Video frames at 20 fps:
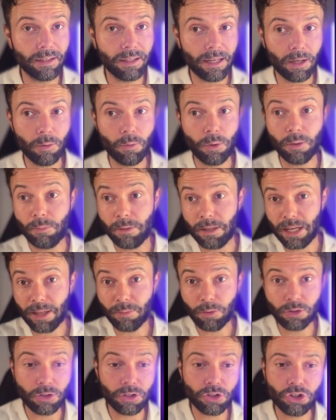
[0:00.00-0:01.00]
And we'll be
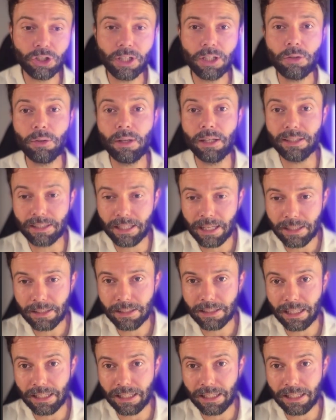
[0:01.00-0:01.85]
able to generate that